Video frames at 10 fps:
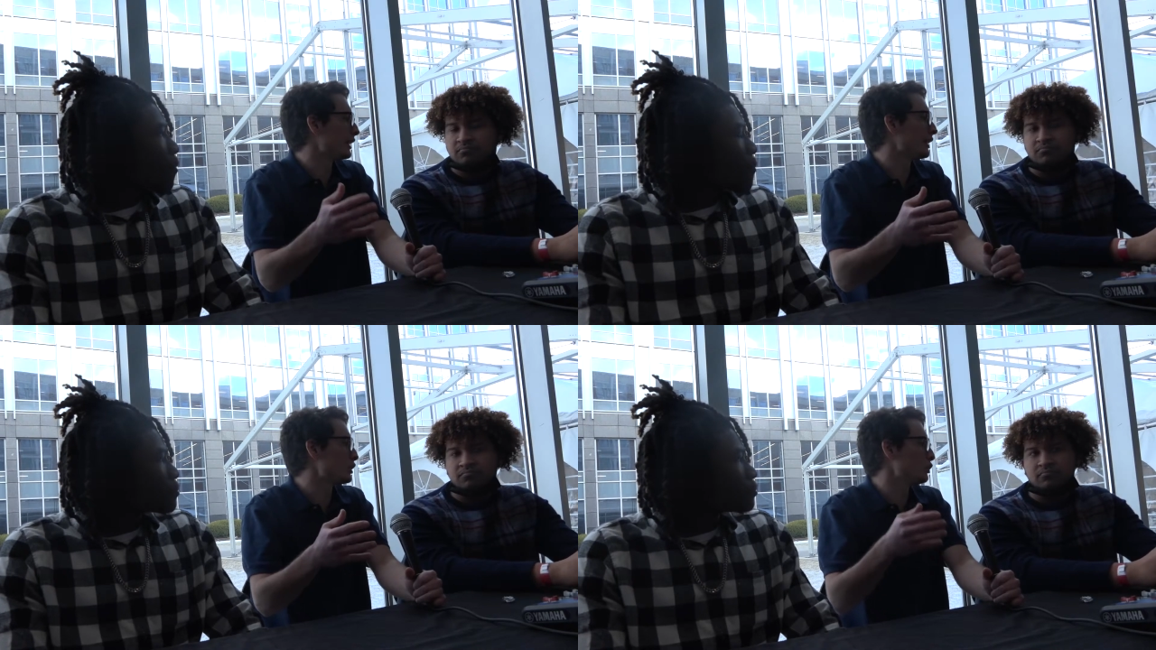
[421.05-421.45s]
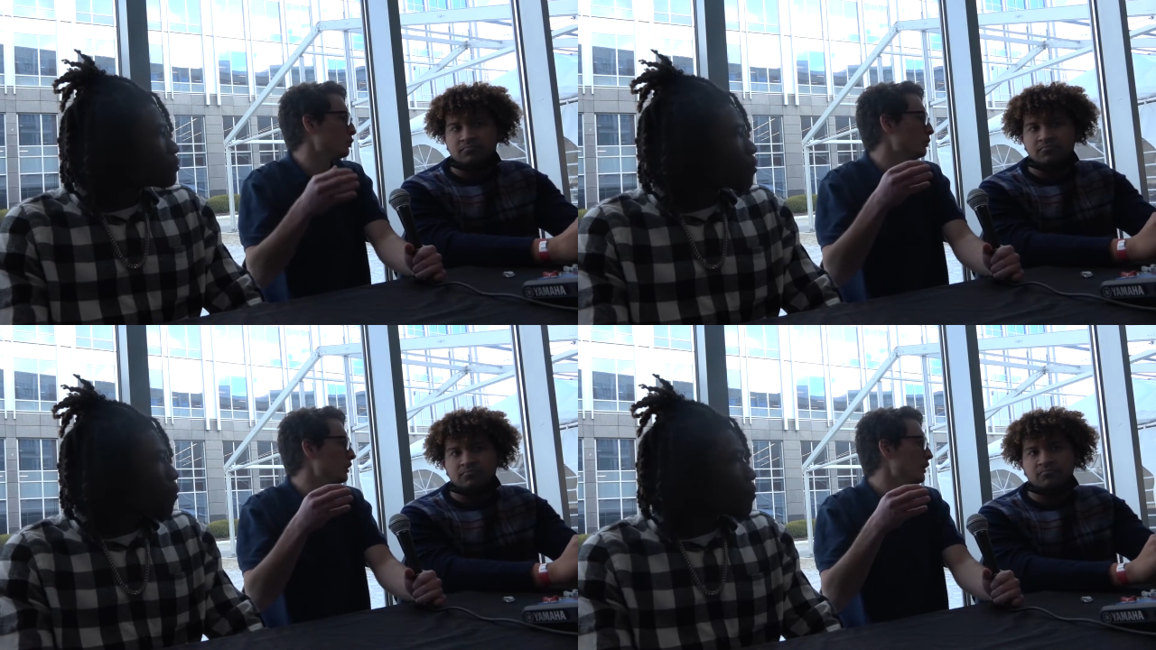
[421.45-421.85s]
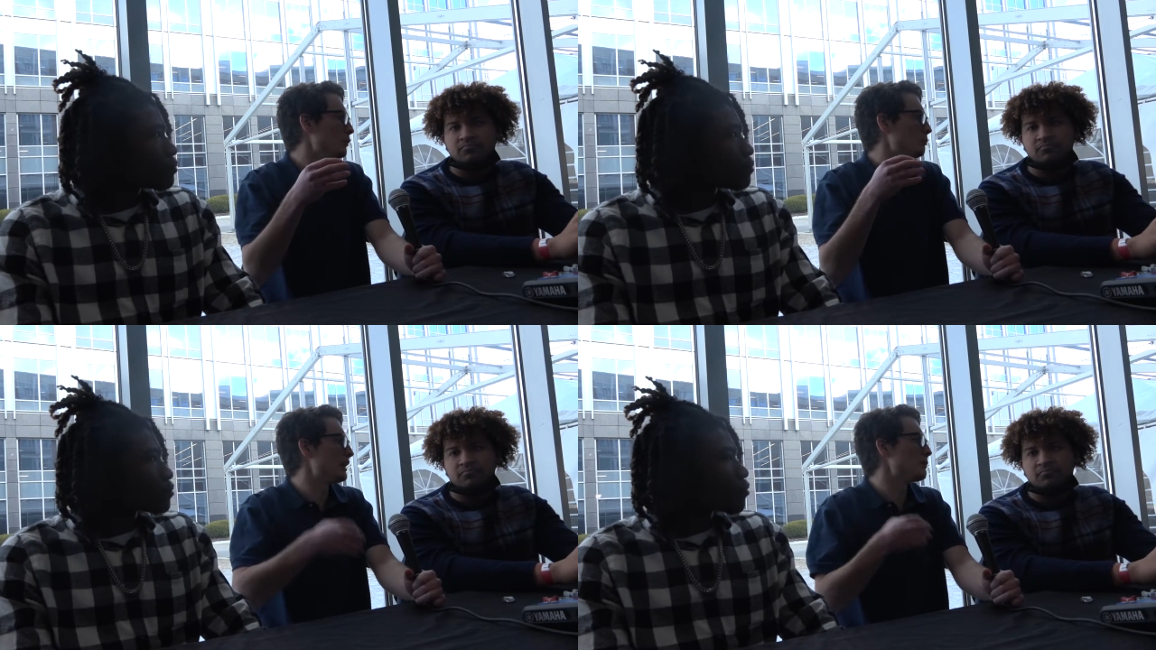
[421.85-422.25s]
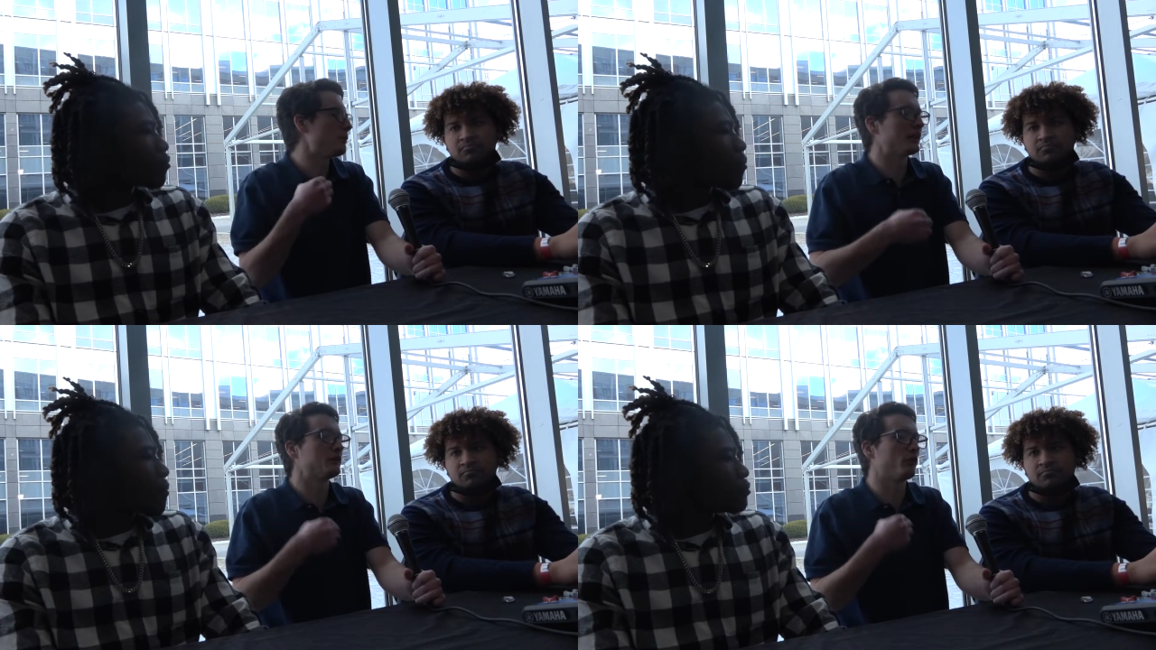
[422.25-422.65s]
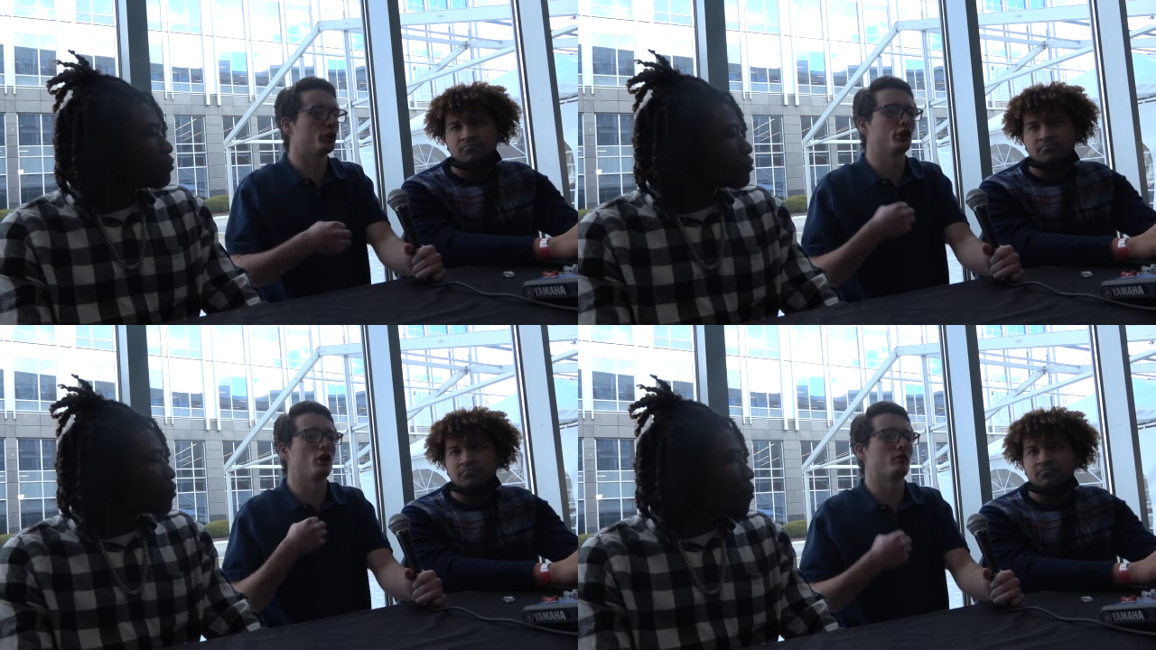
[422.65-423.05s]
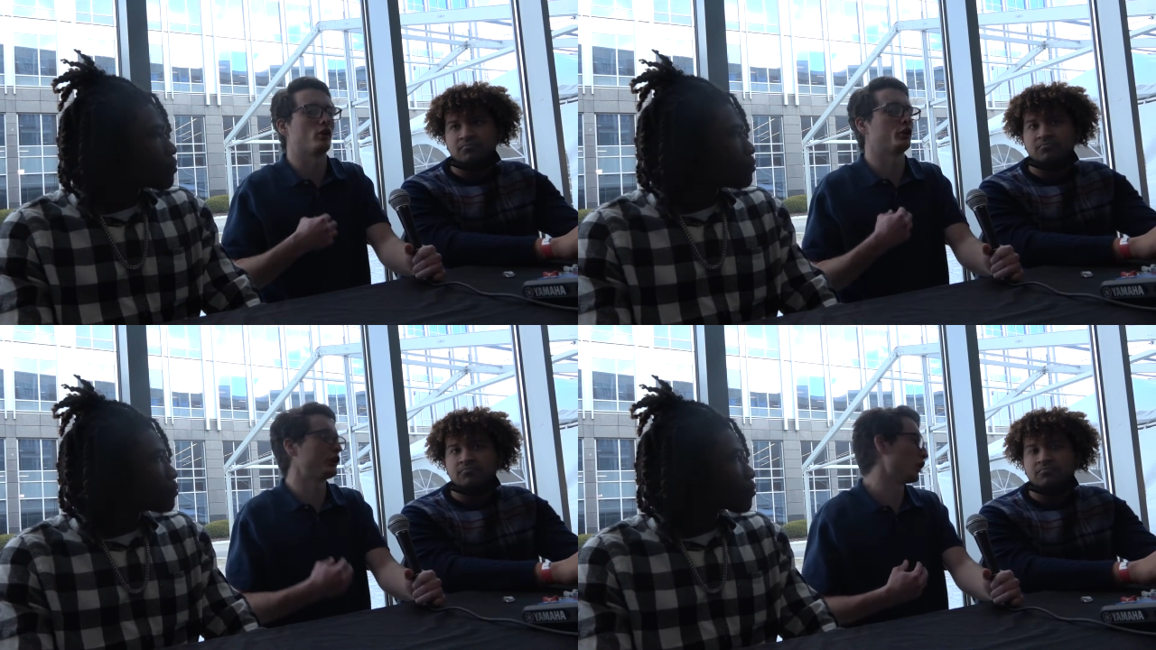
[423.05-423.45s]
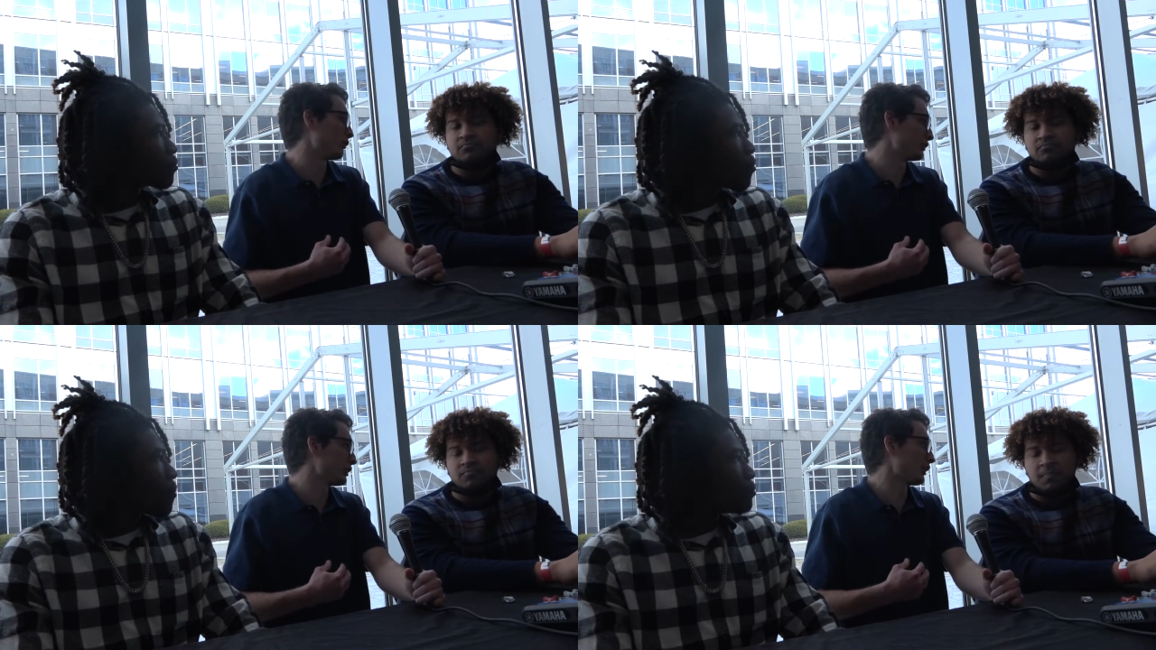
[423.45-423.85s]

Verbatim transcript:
Speaker 1: take to be the best version of ourselves?